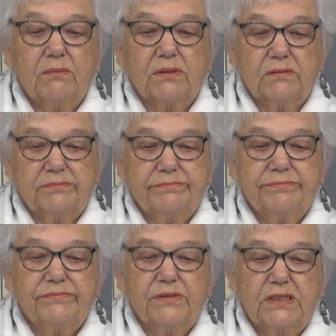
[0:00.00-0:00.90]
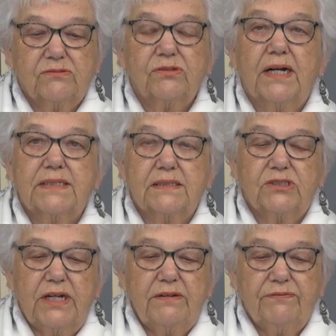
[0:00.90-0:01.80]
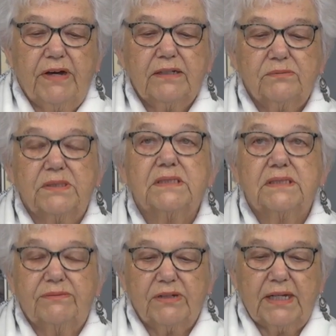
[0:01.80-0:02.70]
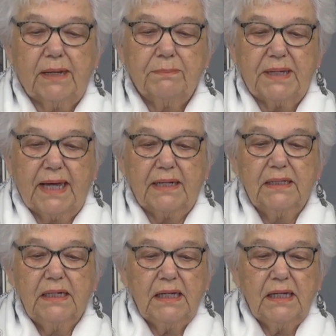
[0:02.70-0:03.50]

we tried to genuflect, we'd never get up again.